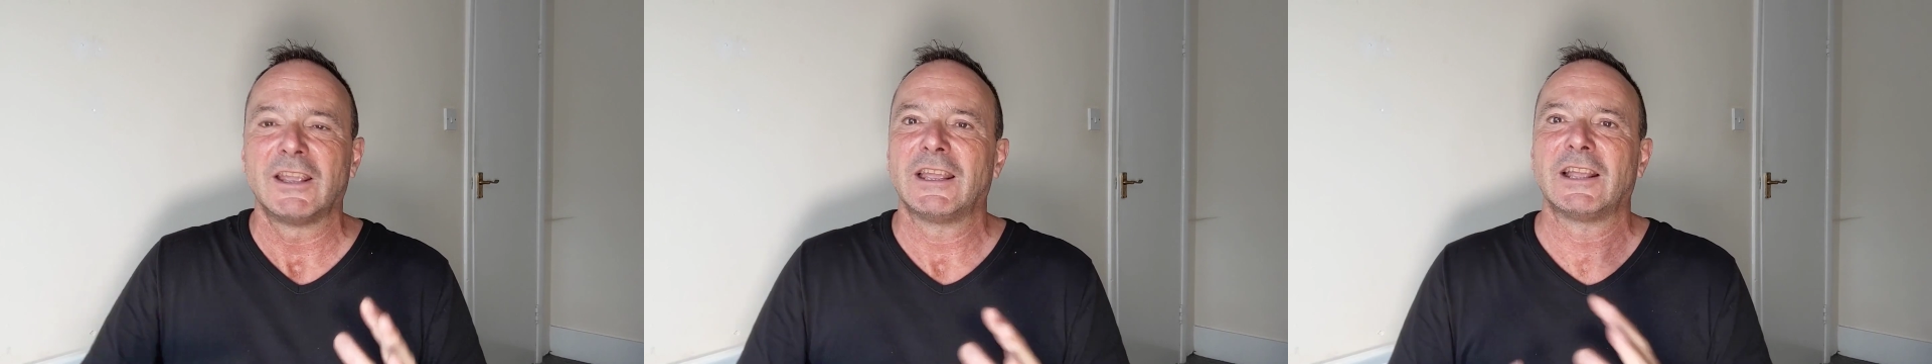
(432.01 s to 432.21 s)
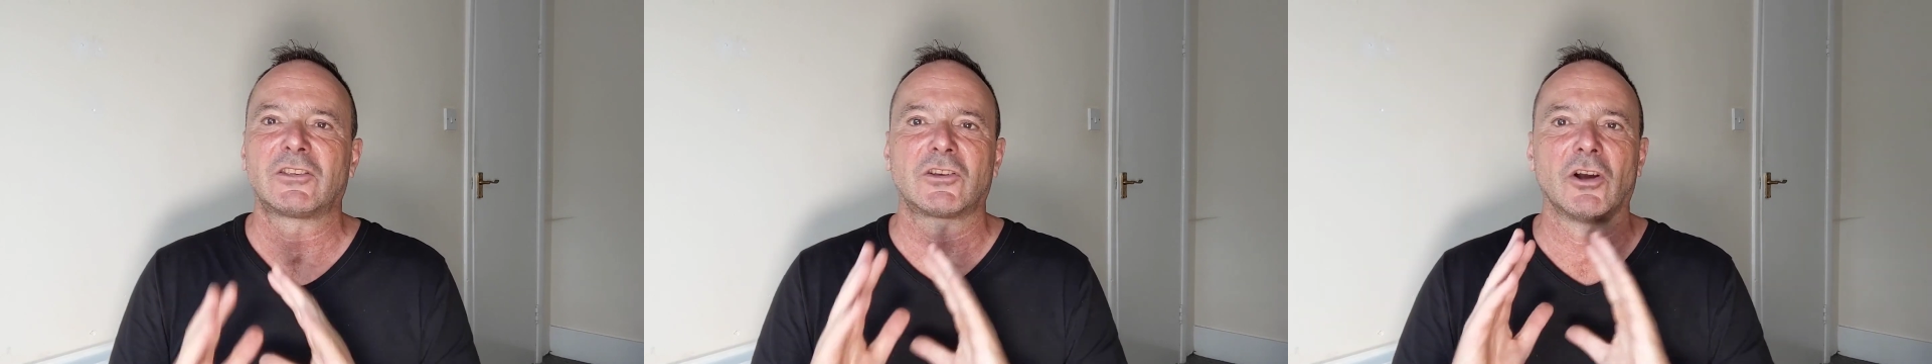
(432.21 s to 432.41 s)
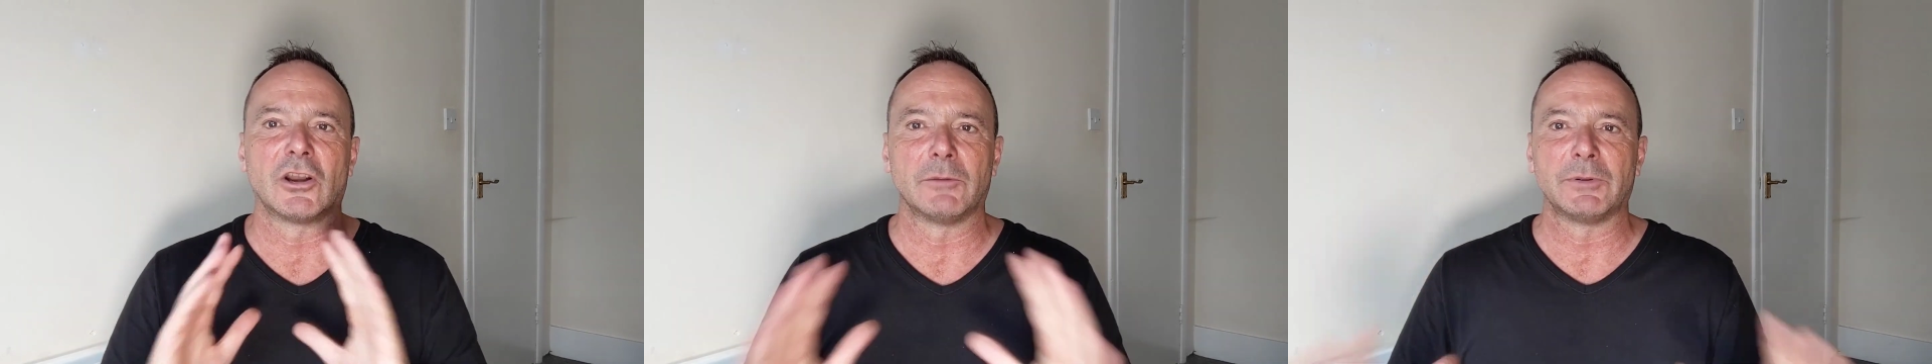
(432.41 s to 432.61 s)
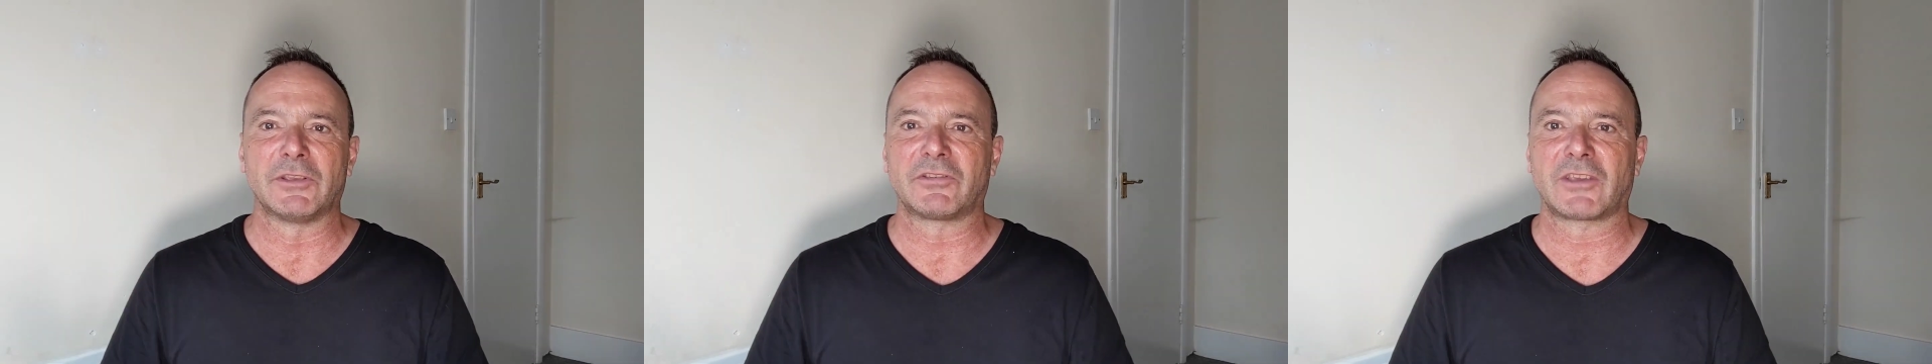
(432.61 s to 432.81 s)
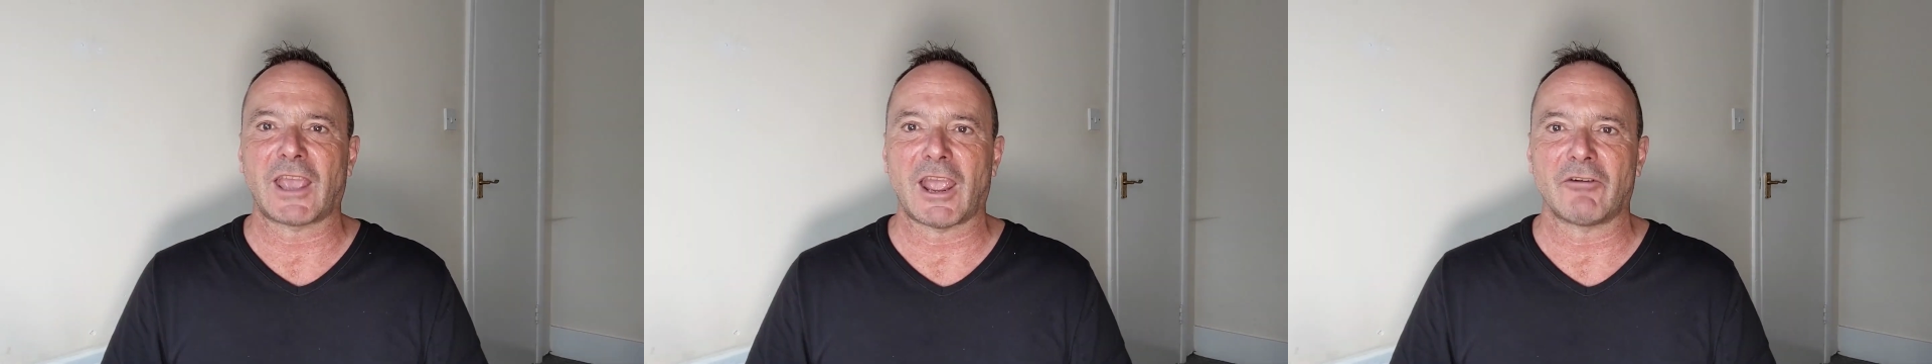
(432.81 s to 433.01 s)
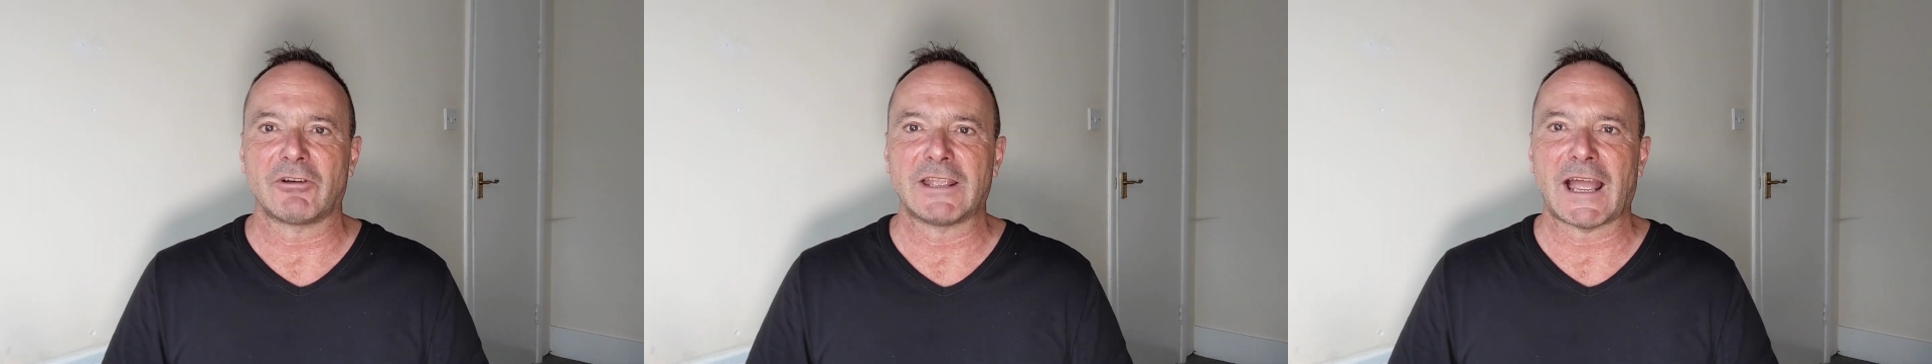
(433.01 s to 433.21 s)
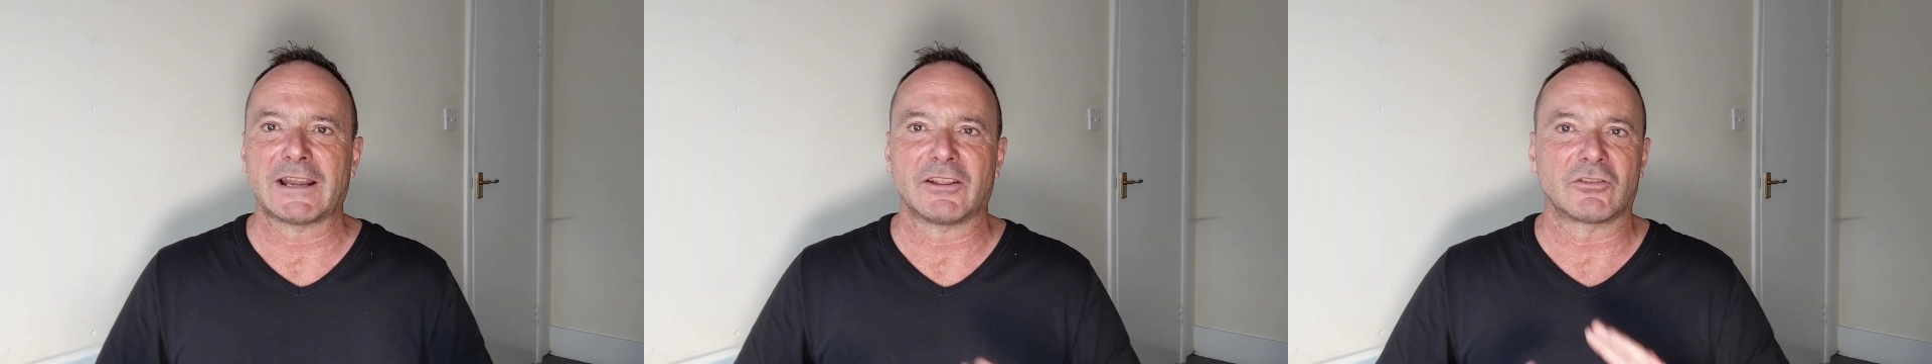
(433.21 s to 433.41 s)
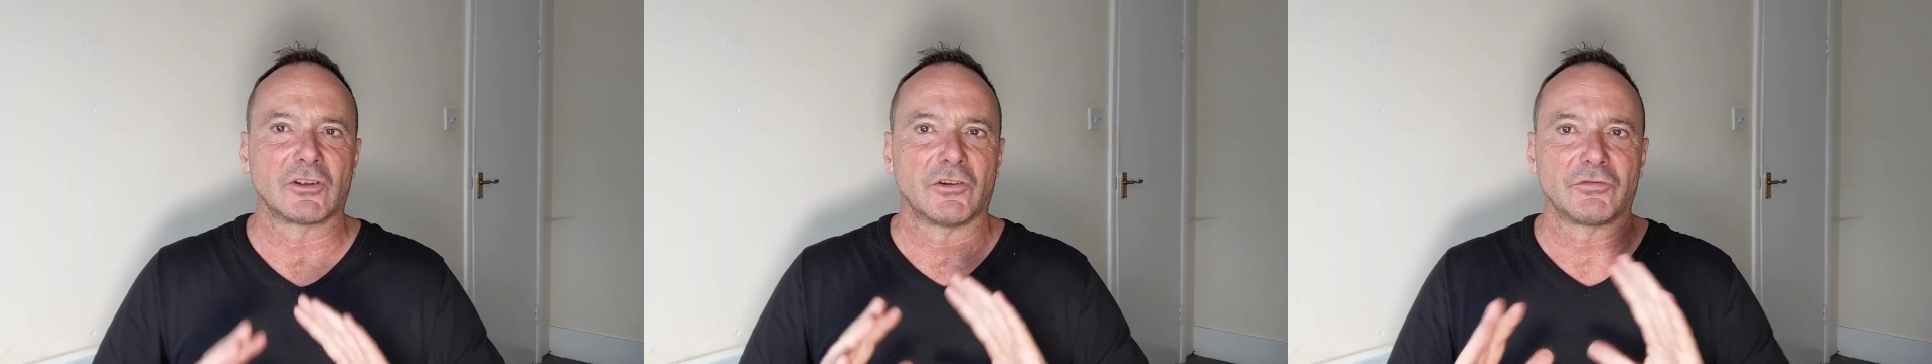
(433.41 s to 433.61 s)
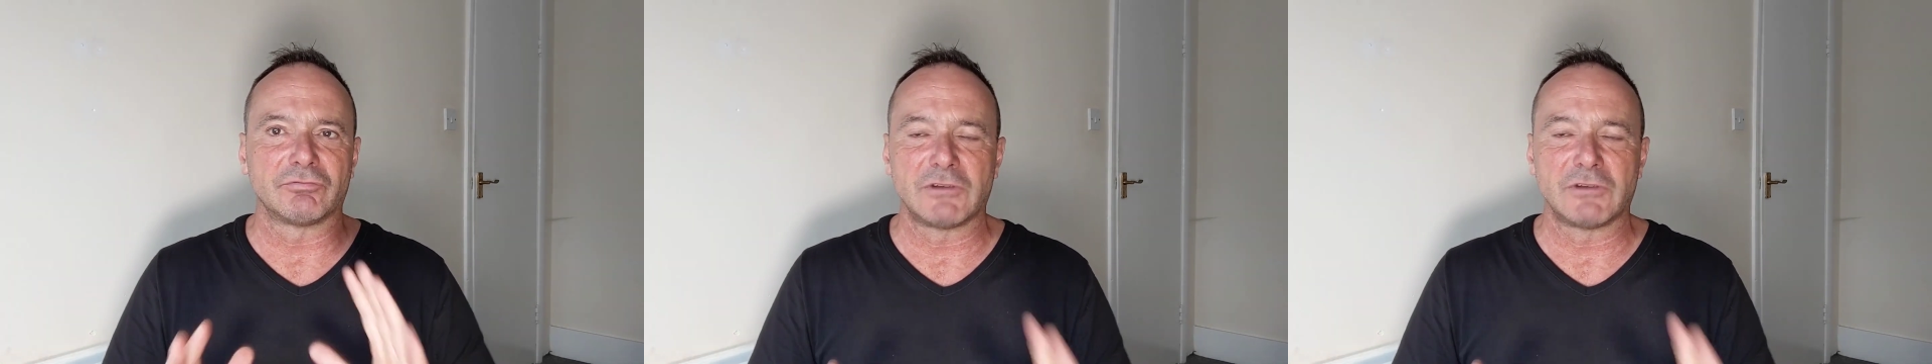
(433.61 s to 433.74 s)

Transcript: it's going to be scary, and it's going to